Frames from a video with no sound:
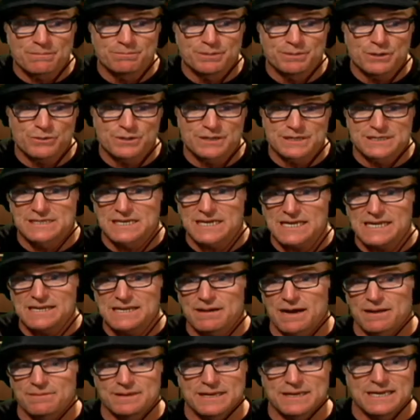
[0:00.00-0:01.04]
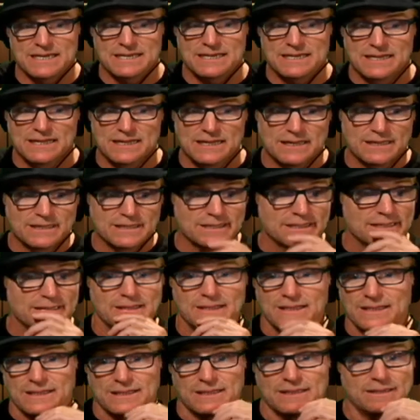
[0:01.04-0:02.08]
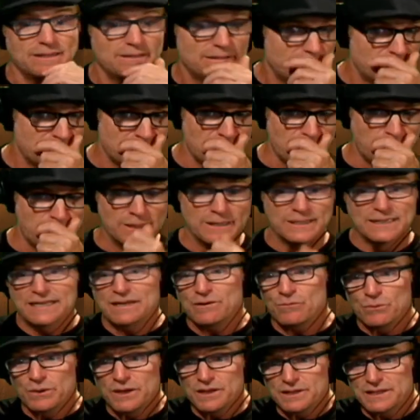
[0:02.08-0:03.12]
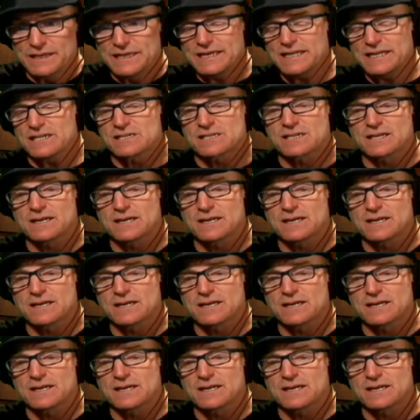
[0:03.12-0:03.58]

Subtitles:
Beauty team. I mean, it really is.